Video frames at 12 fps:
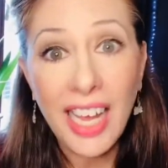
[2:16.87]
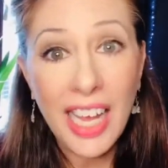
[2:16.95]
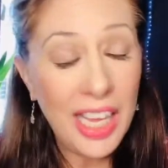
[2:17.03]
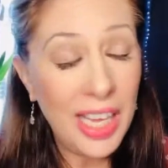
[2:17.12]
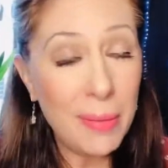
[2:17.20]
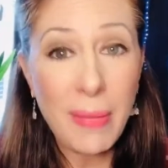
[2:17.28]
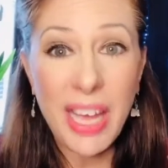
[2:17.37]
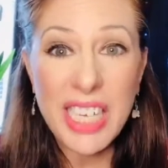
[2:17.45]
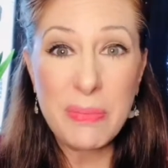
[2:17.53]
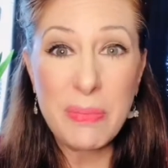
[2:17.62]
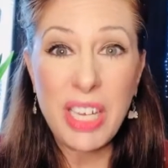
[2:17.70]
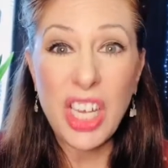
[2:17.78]
it makes
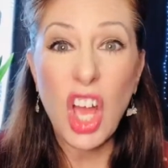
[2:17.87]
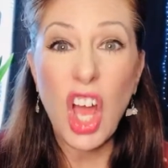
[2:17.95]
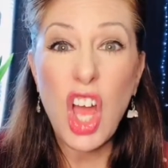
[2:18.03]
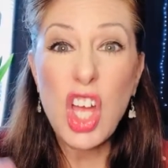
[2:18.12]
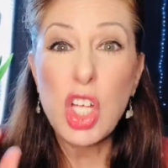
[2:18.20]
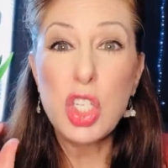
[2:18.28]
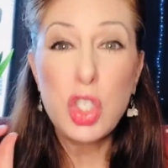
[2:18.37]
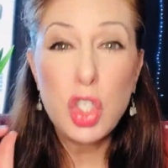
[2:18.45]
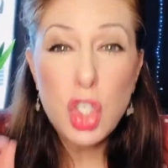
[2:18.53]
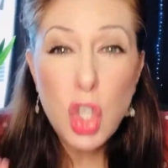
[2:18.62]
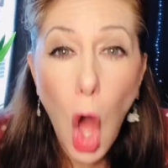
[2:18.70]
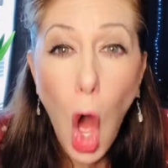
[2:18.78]
me
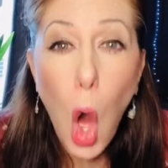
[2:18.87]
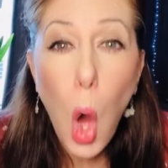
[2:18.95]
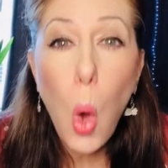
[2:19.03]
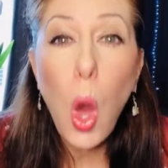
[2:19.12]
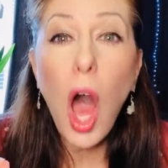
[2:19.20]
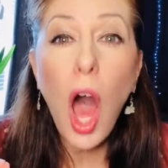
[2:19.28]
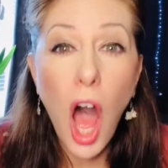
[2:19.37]
so